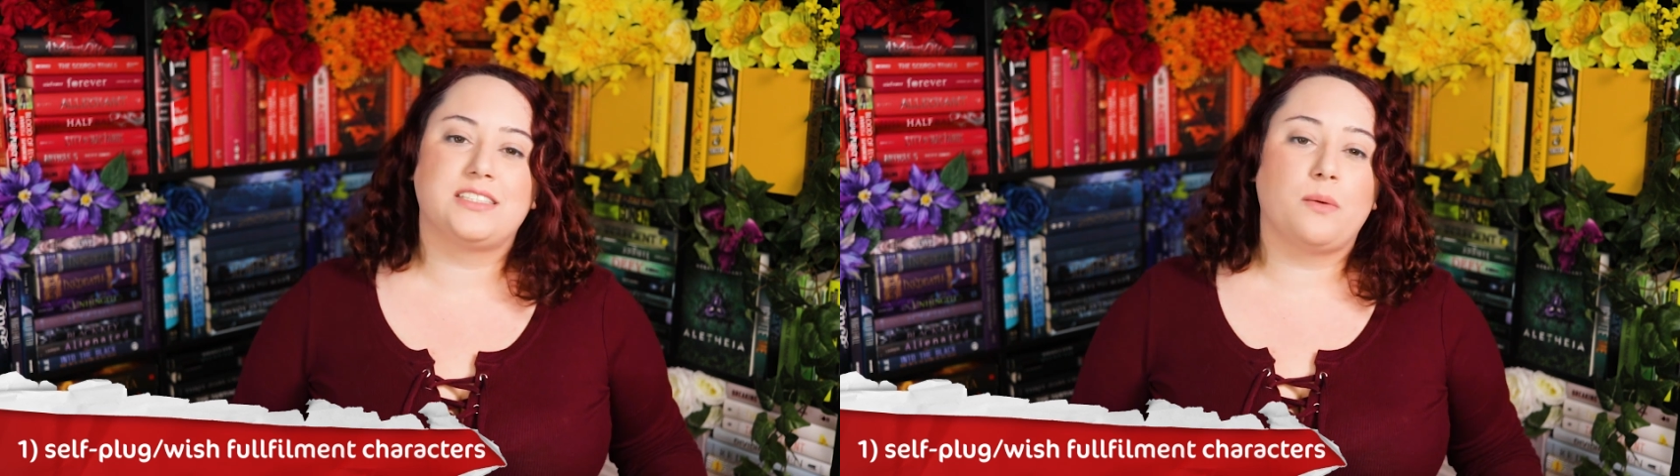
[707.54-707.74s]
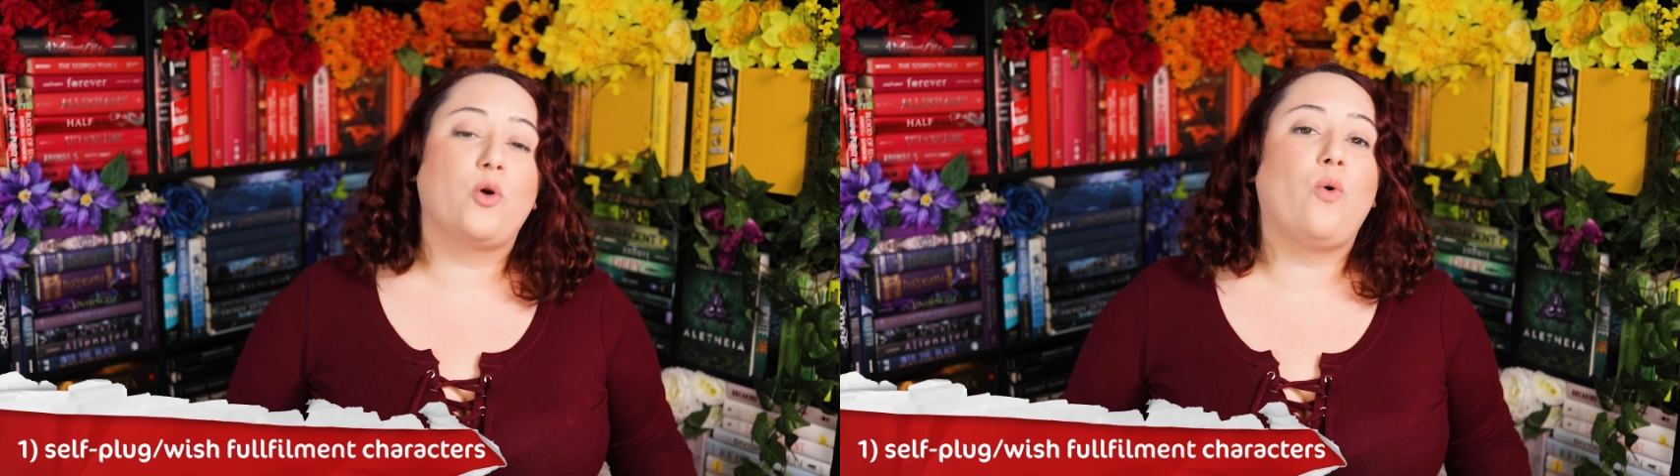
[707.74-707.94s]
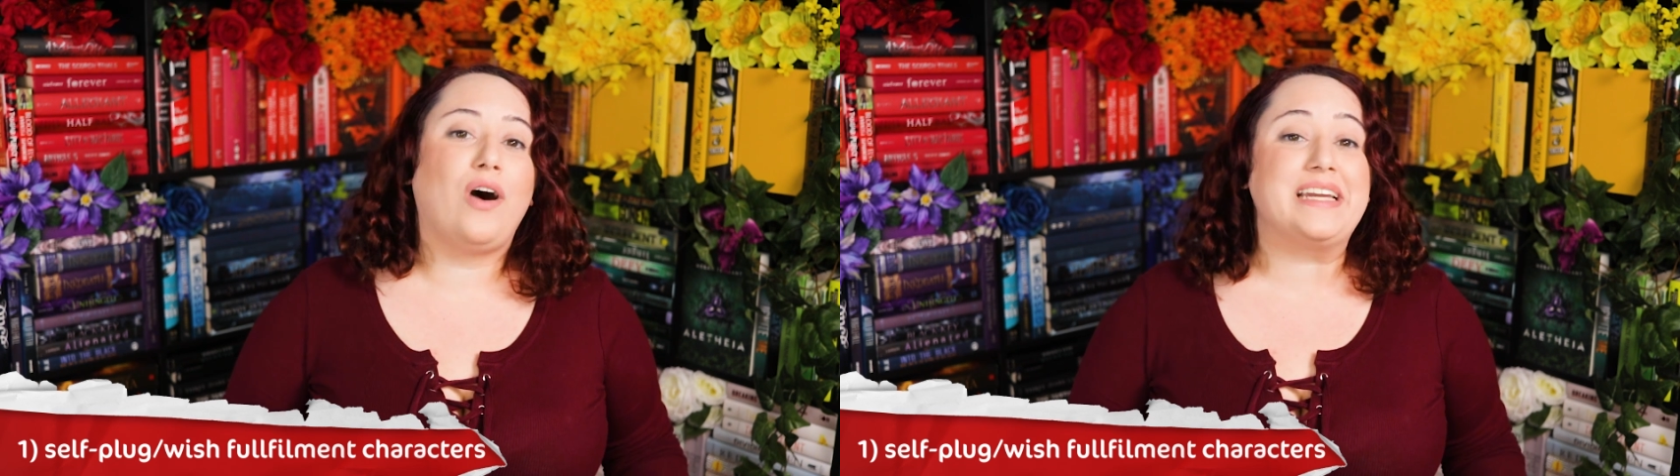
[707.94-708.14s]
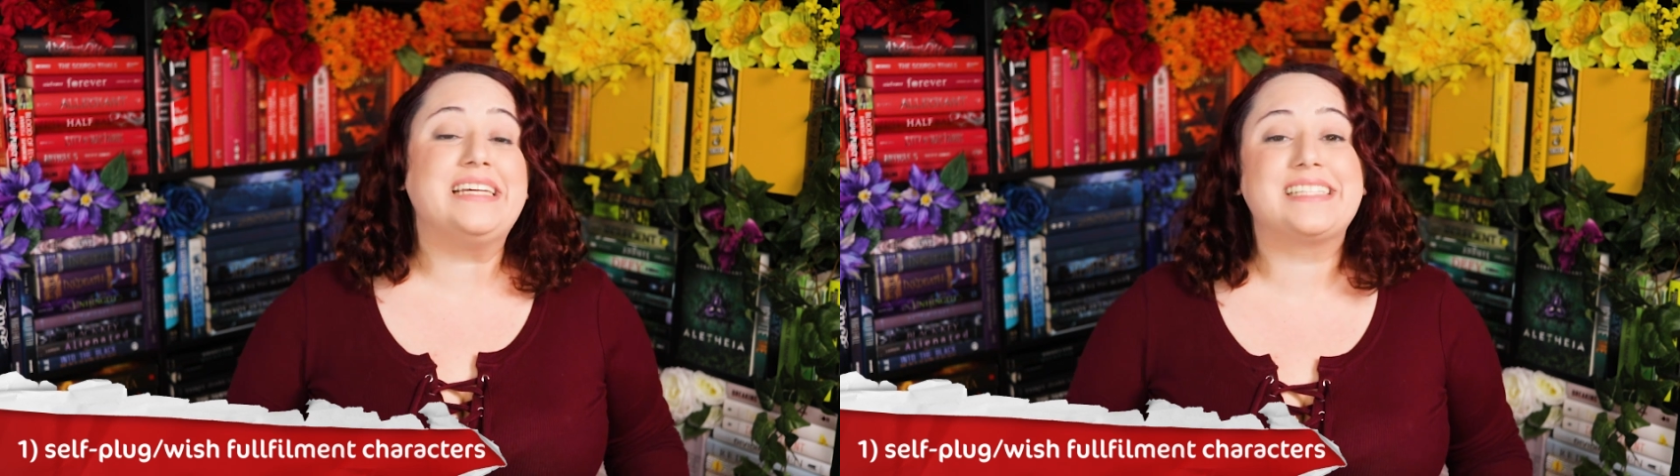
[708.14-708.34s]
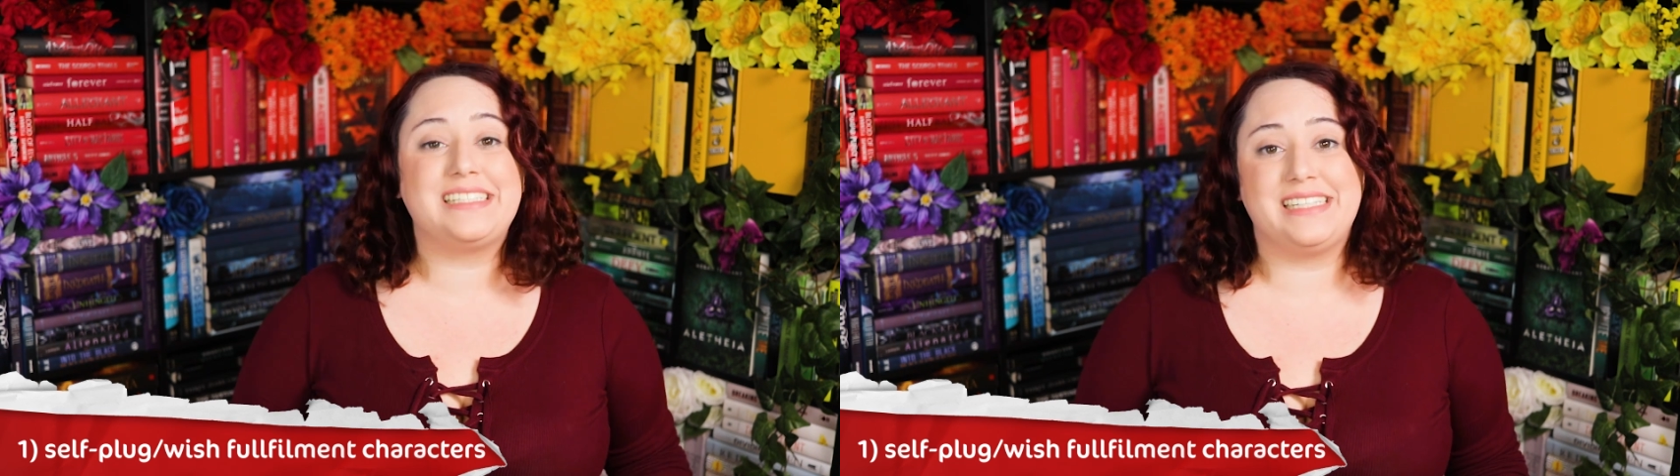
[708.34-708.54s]
some
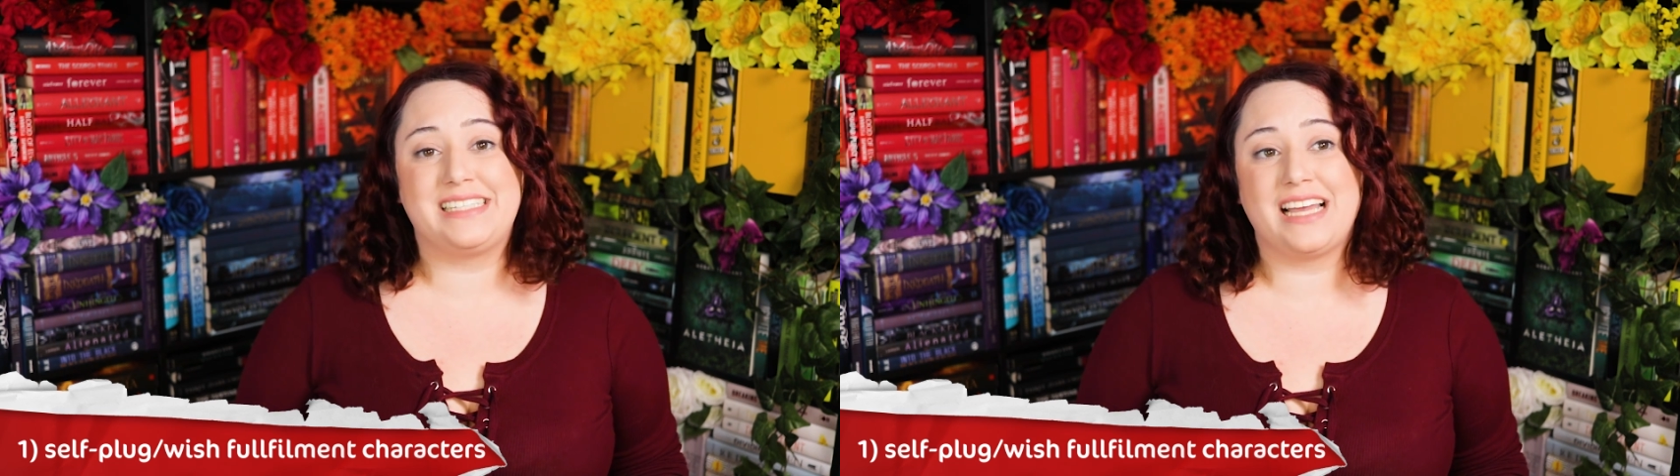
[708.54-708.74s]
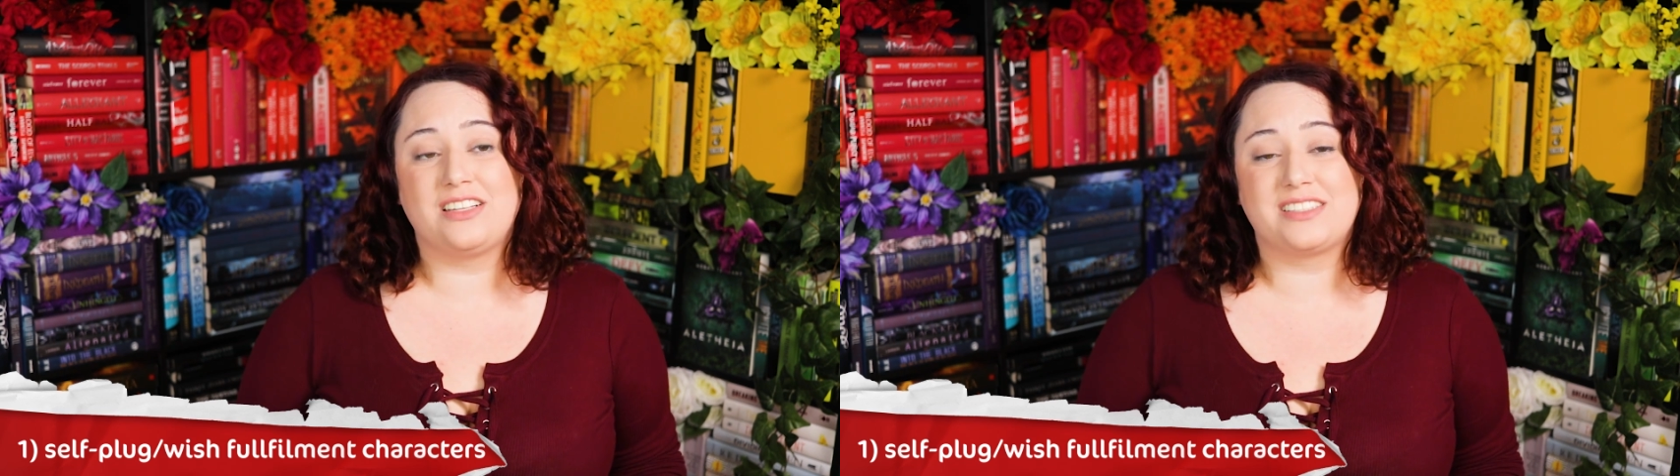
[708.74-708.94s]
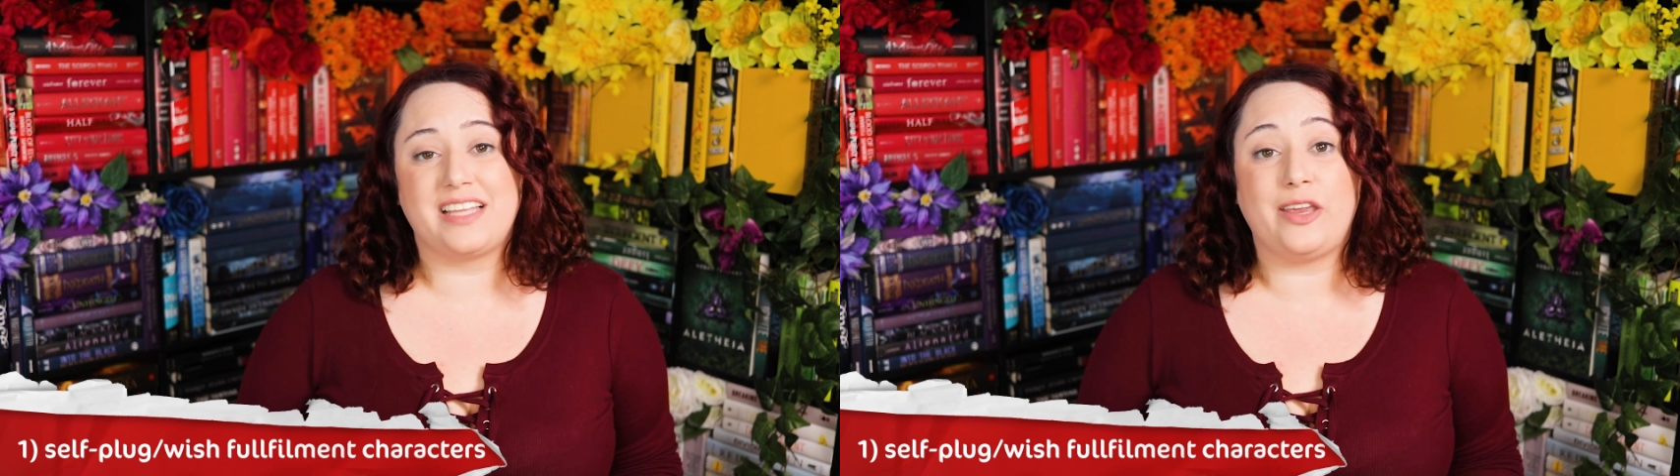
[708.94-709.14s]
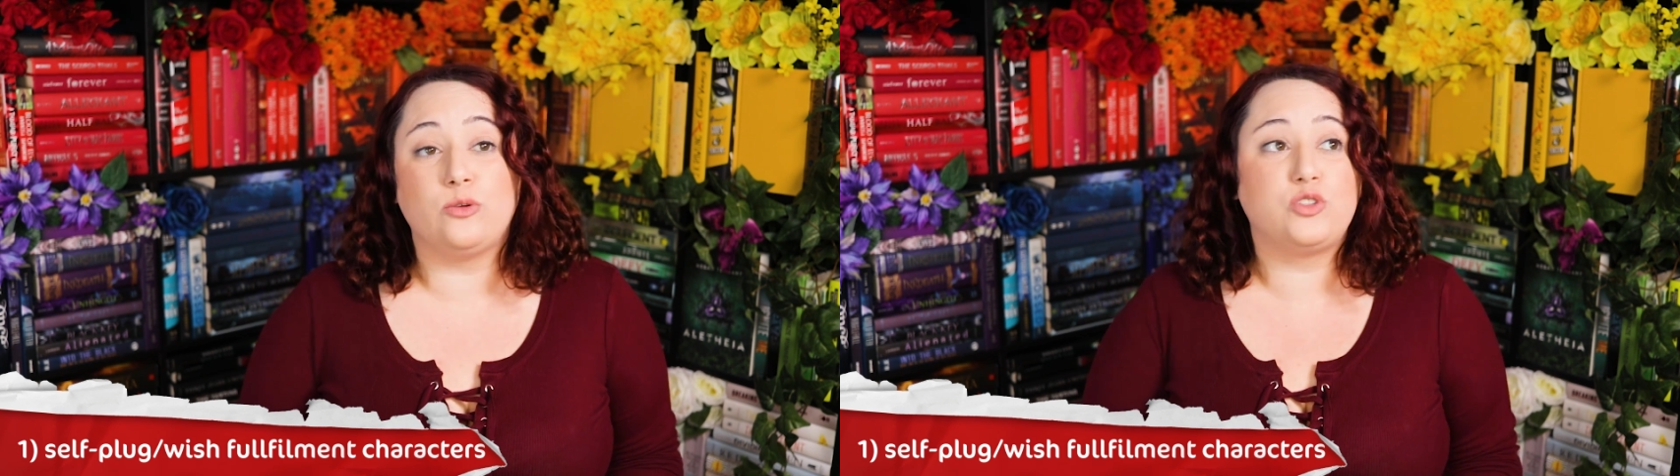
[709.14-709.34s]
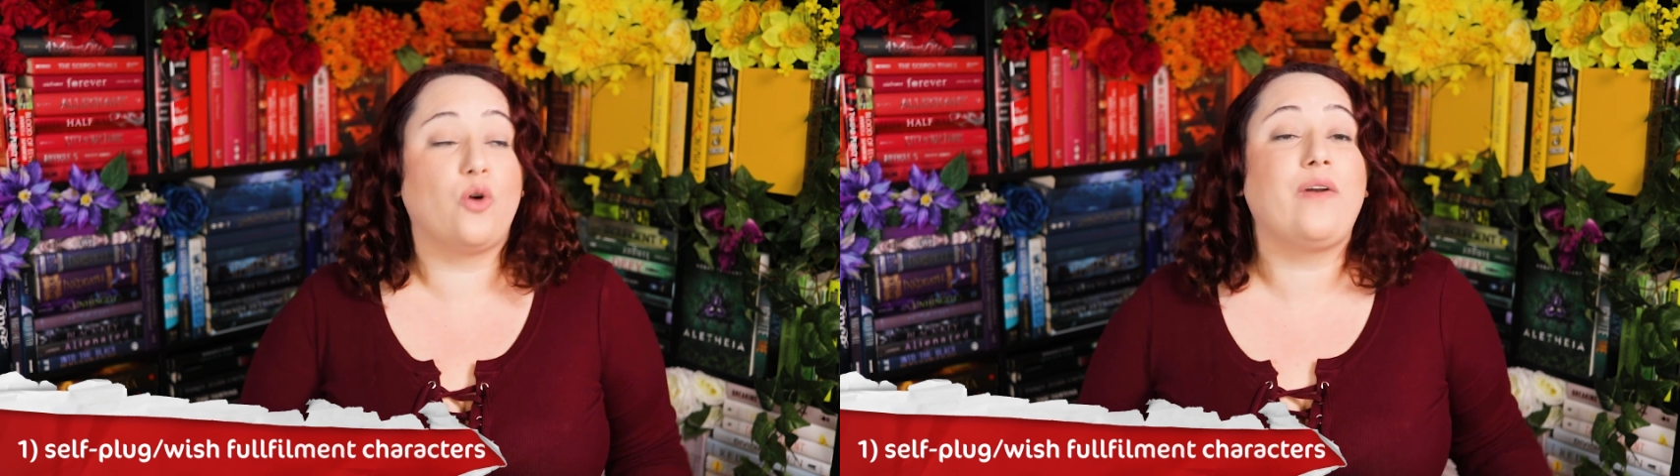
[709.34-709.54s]
qualities and details that you
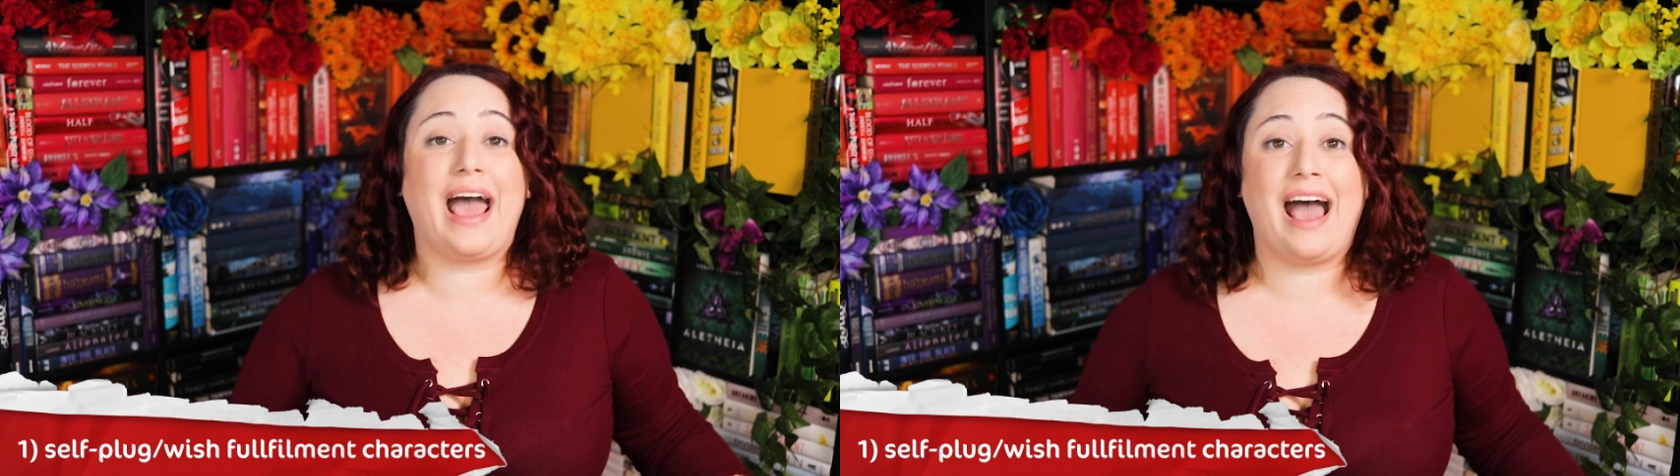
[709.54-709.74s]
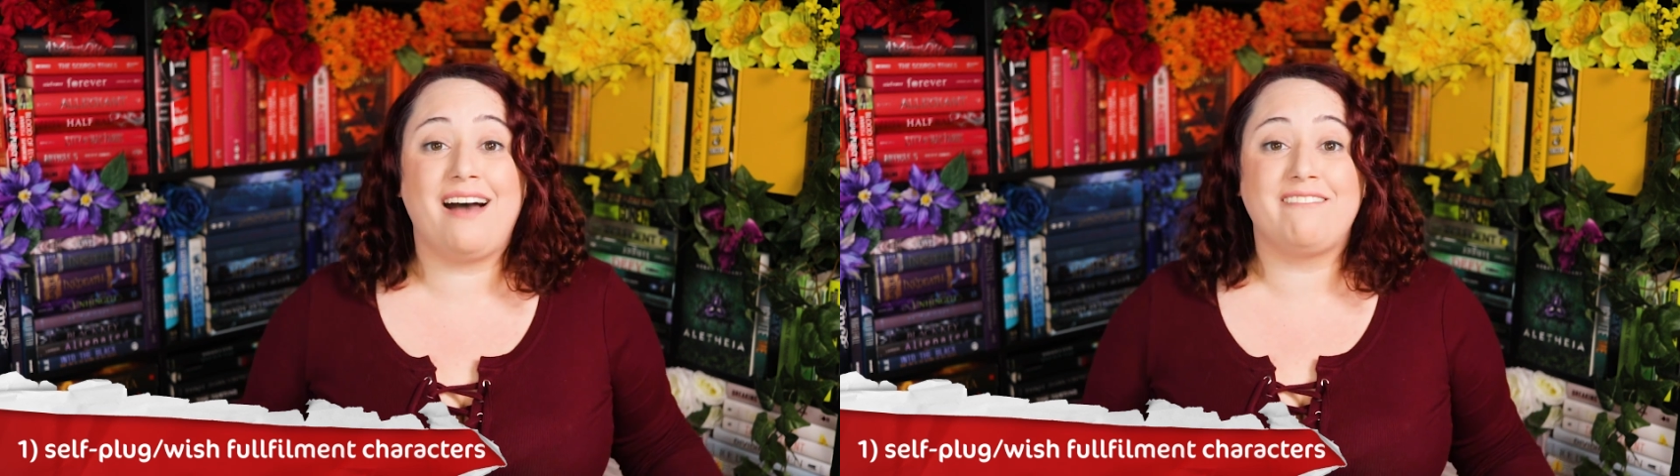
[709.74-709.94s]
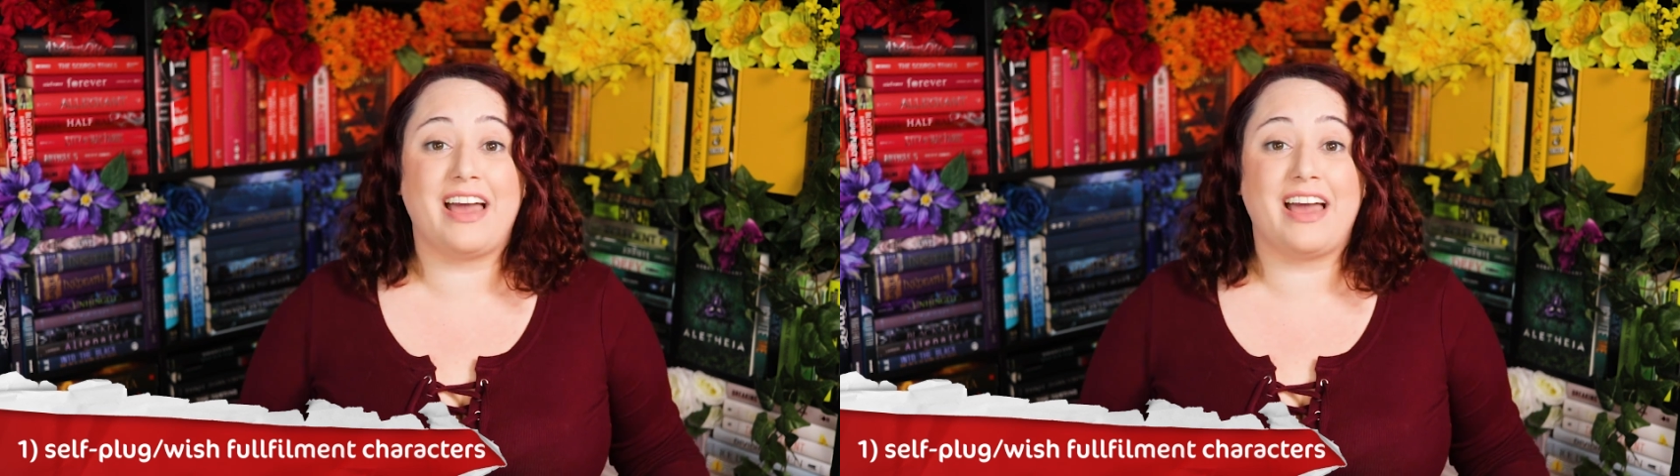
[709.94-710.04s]
don't have